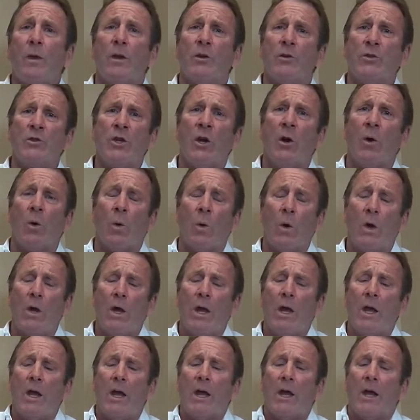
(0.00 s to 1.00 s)
So,
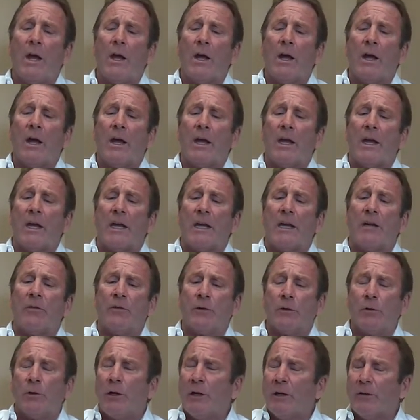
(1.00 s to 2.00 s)

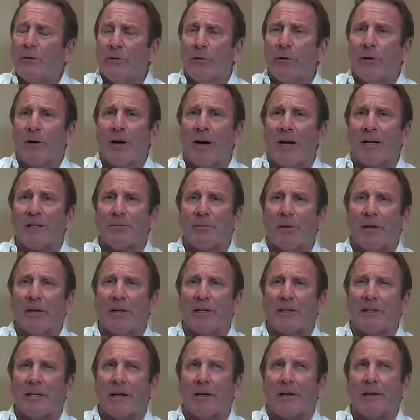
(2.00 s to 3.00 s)
if you're looking for a
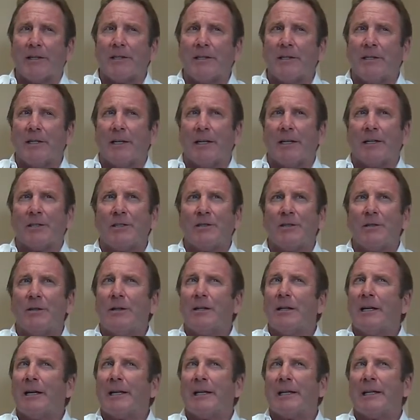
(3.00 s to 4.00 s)
cosmetic dentist, and it's sort
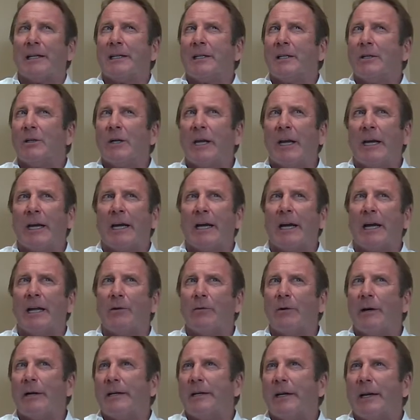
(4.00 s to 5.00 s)
of like, okay, how
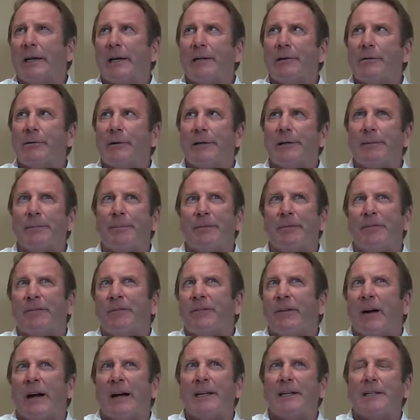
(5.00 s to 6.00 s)
do I
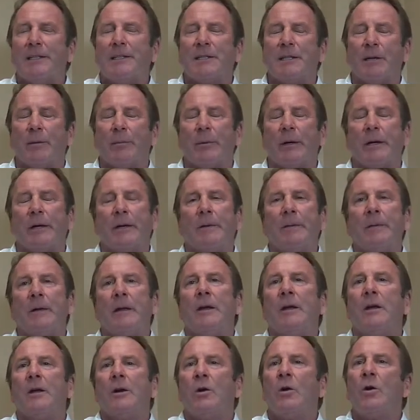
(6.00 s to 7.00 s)
find somebody?
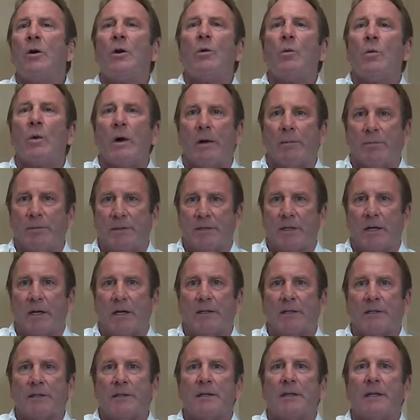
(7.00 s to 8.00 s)
Go to
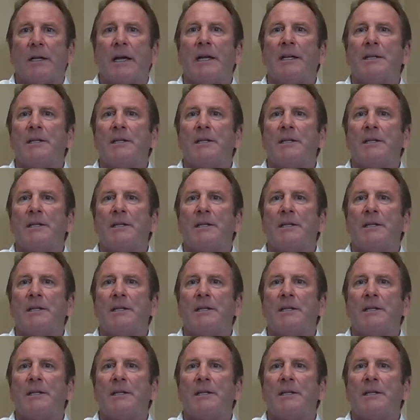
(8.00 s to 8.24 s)
websites.